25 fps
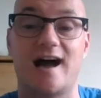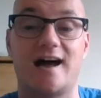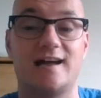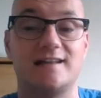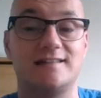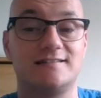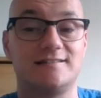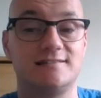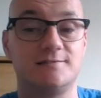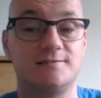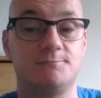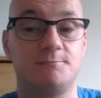I
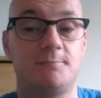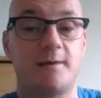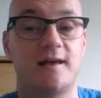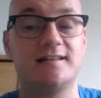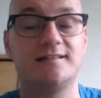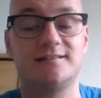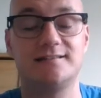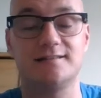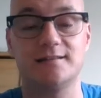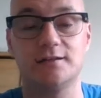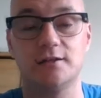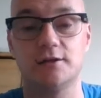
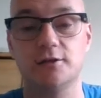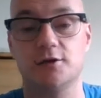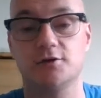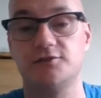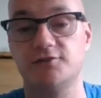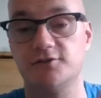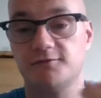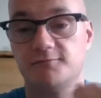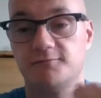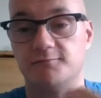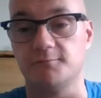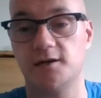spent a
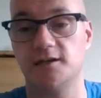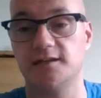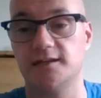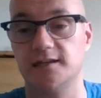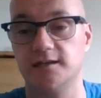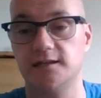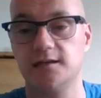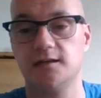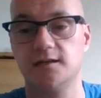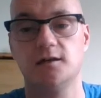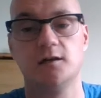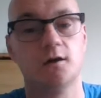lot of
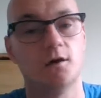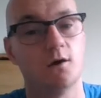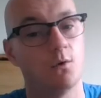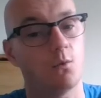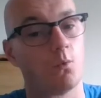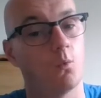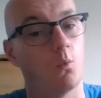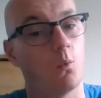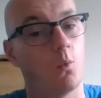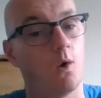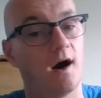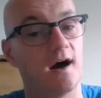money
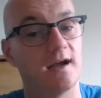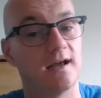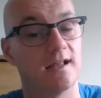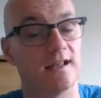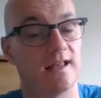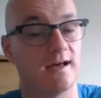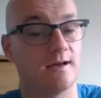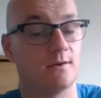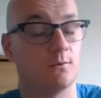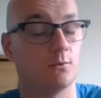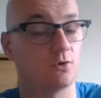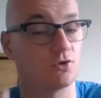while
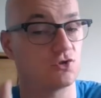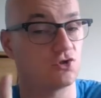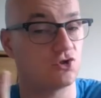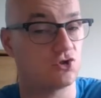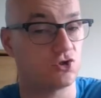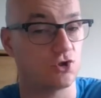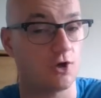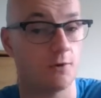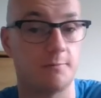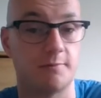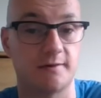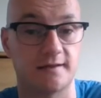I was
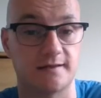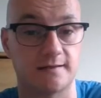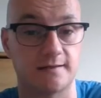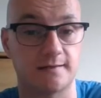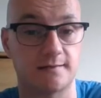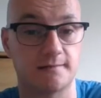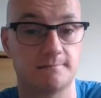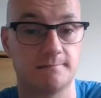shopping.